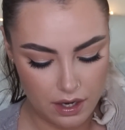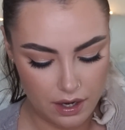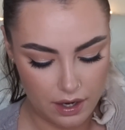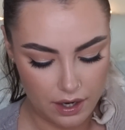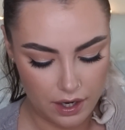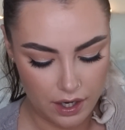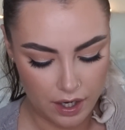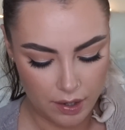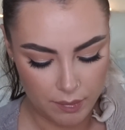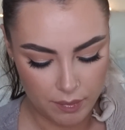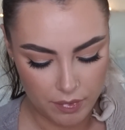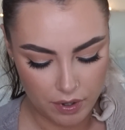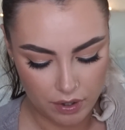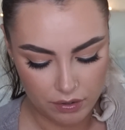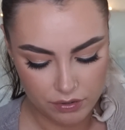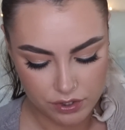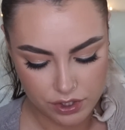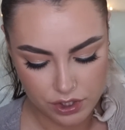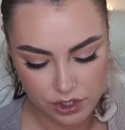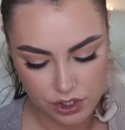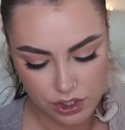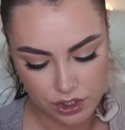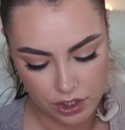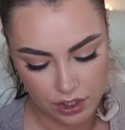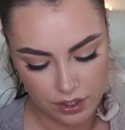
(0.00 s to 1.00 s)
I'll
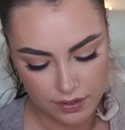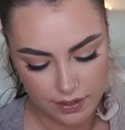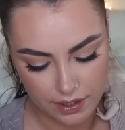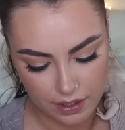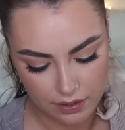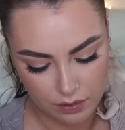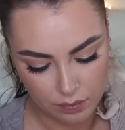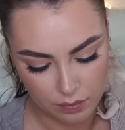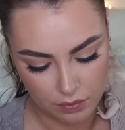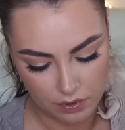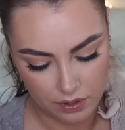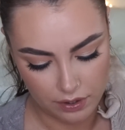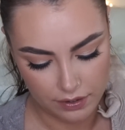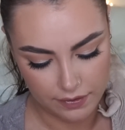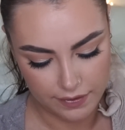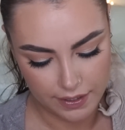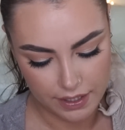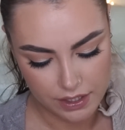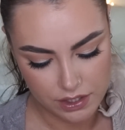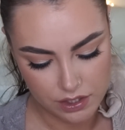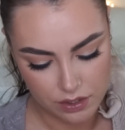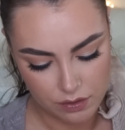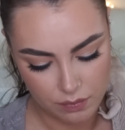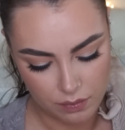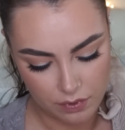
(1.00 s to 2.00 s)
just show you the other one.
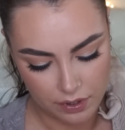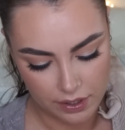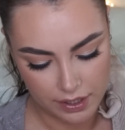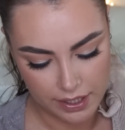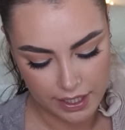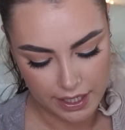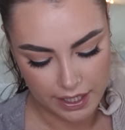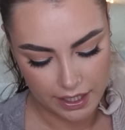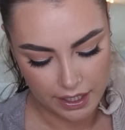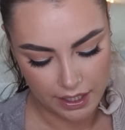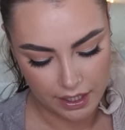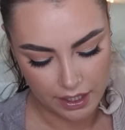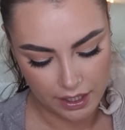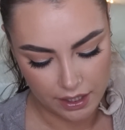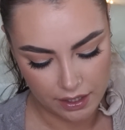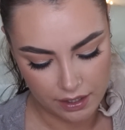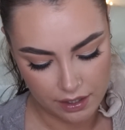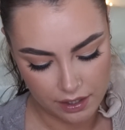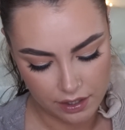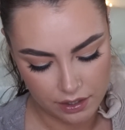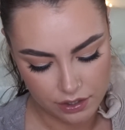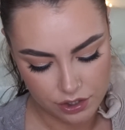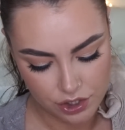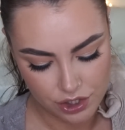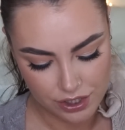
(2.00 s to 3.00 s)
They do one
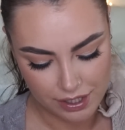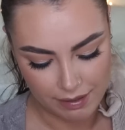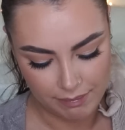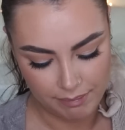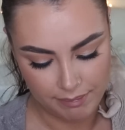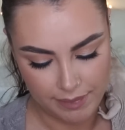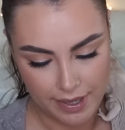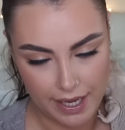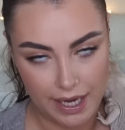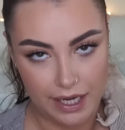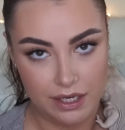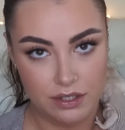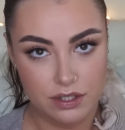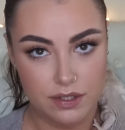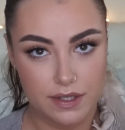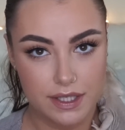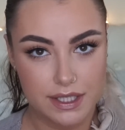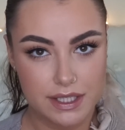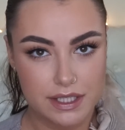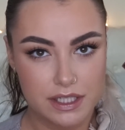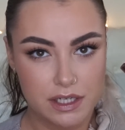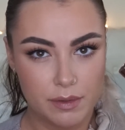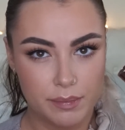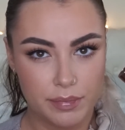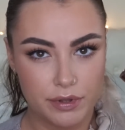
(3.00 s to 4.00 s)
in champagne. So
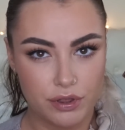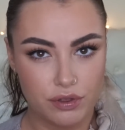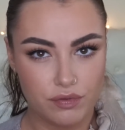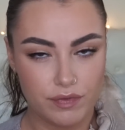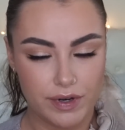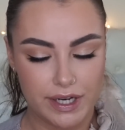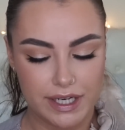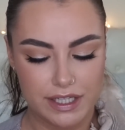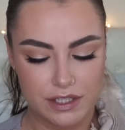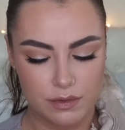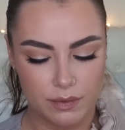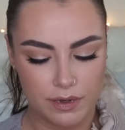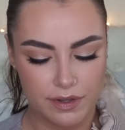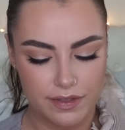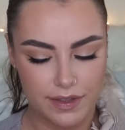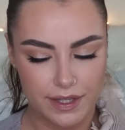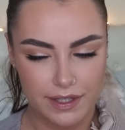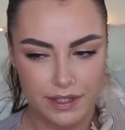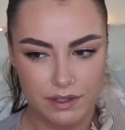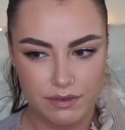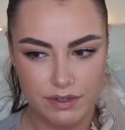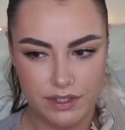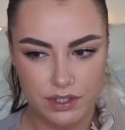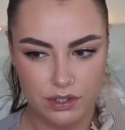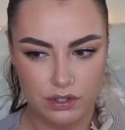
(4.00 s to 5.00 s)
this is number 3. So I
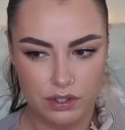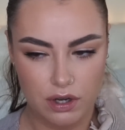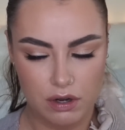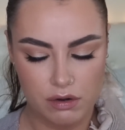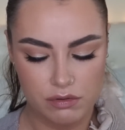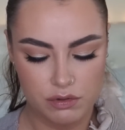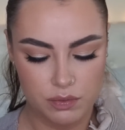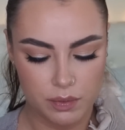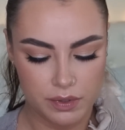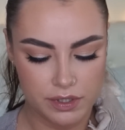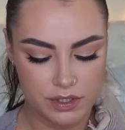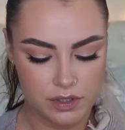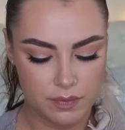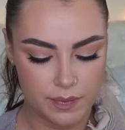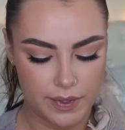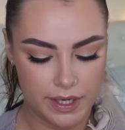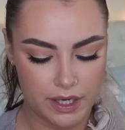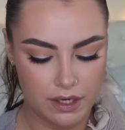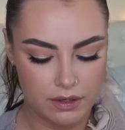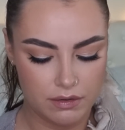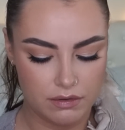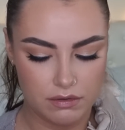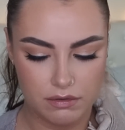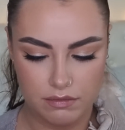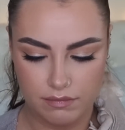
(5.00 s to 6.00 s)
think there is a gold one as
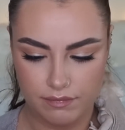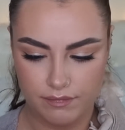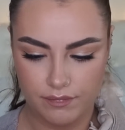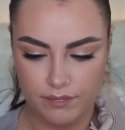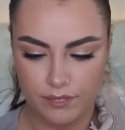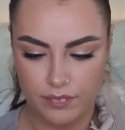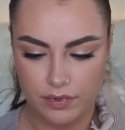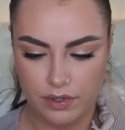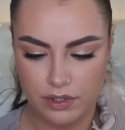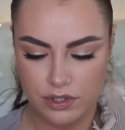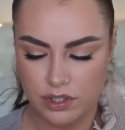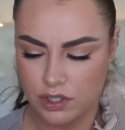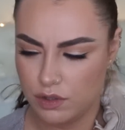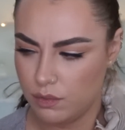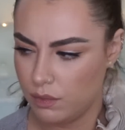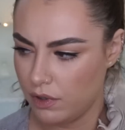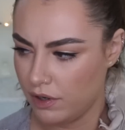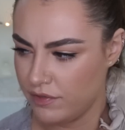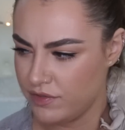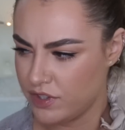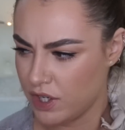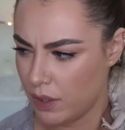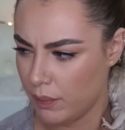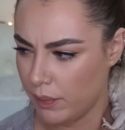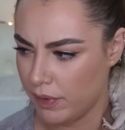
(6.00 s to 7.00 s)
well. I don't know
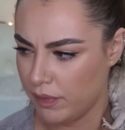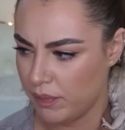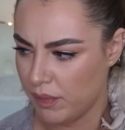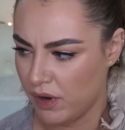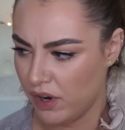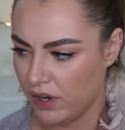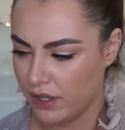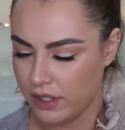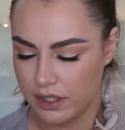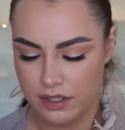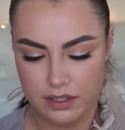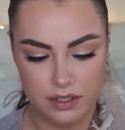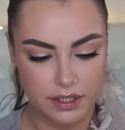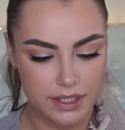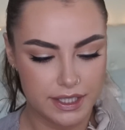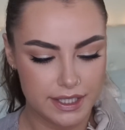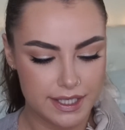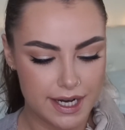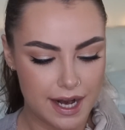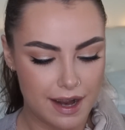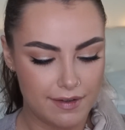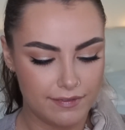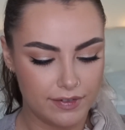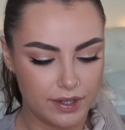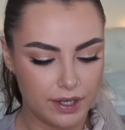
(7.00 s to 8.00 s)
what I've done with mine because I
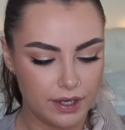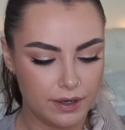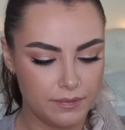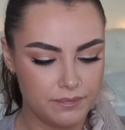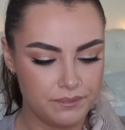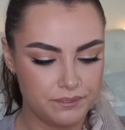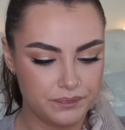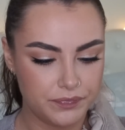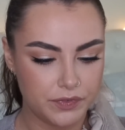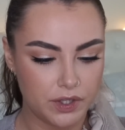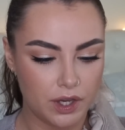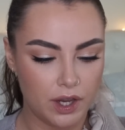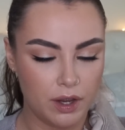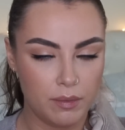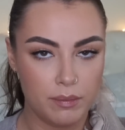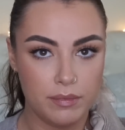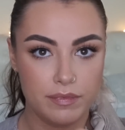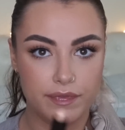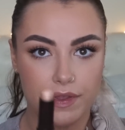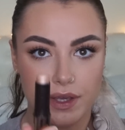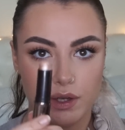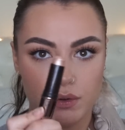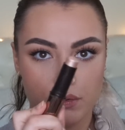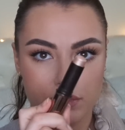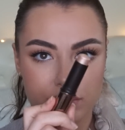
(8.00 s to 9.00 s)
did have it.
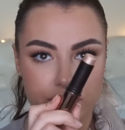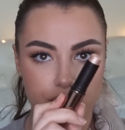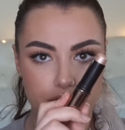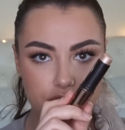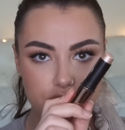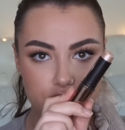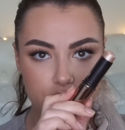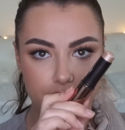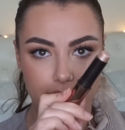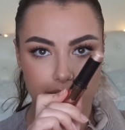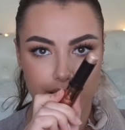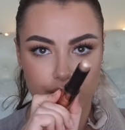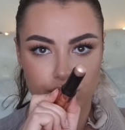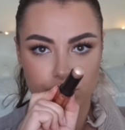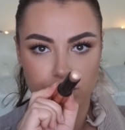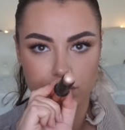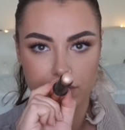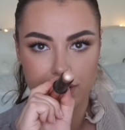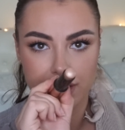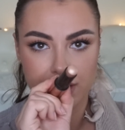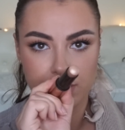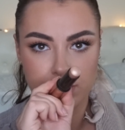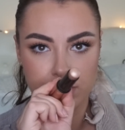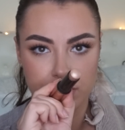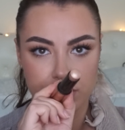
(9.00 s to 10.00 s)
They also do a
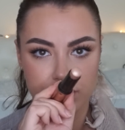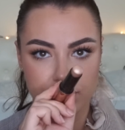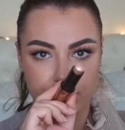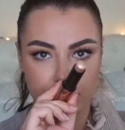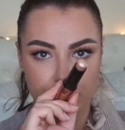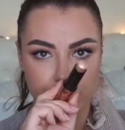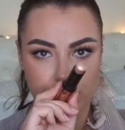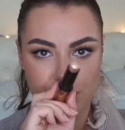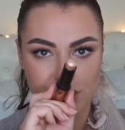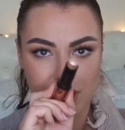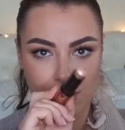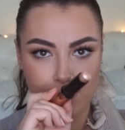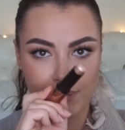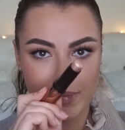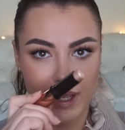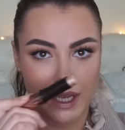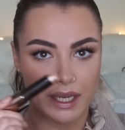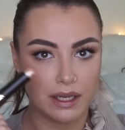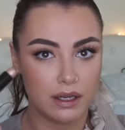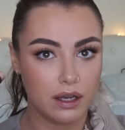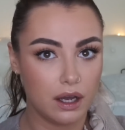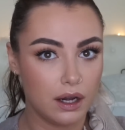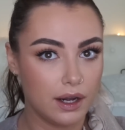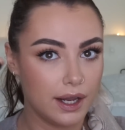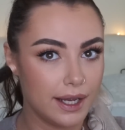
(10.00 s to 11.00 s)
really beautiful
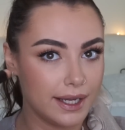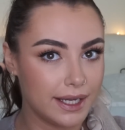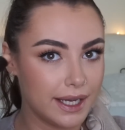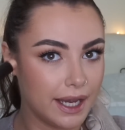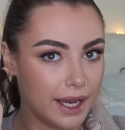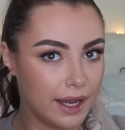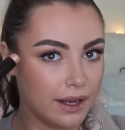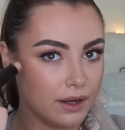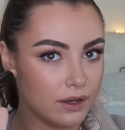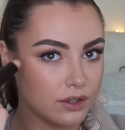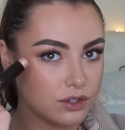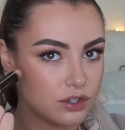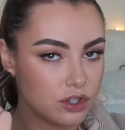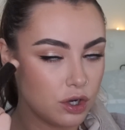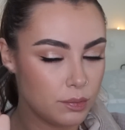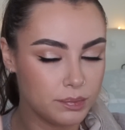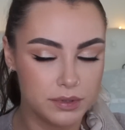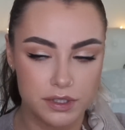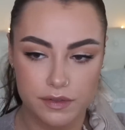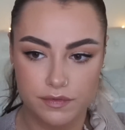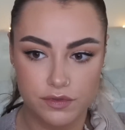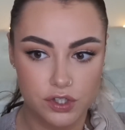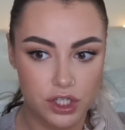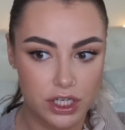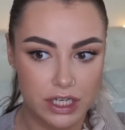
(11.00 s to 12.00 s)
champagne colour. Again,
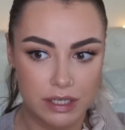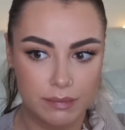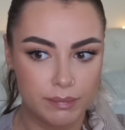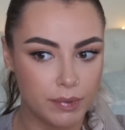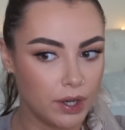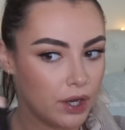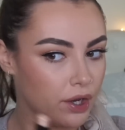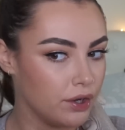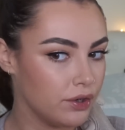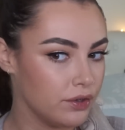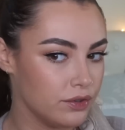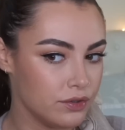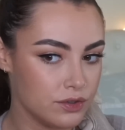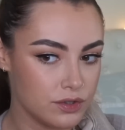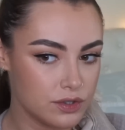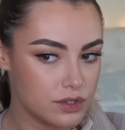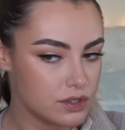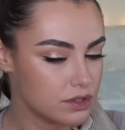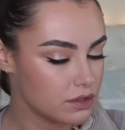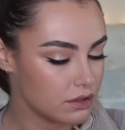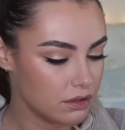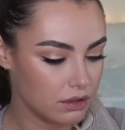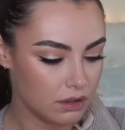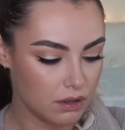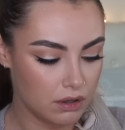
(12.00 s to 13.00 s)
tops of
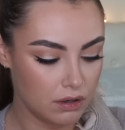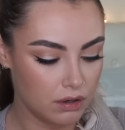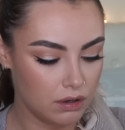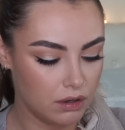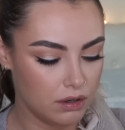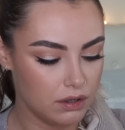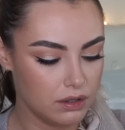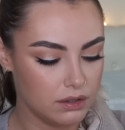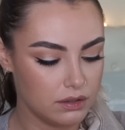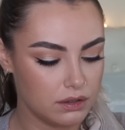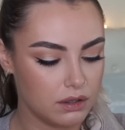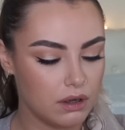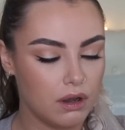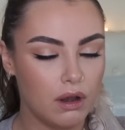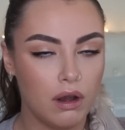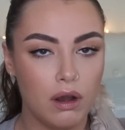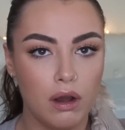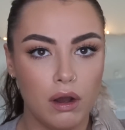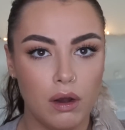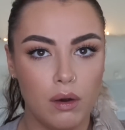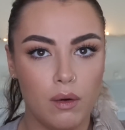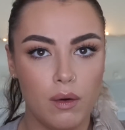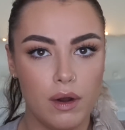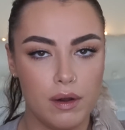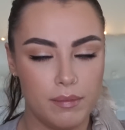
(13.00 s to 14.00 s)
cheekbones.
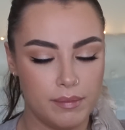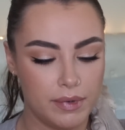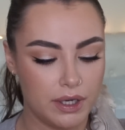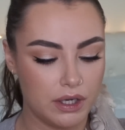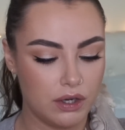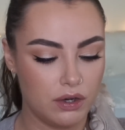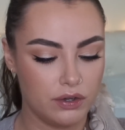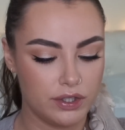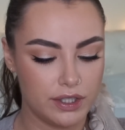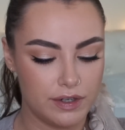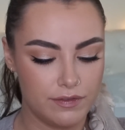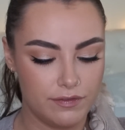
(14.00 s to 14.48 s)
Oh my god.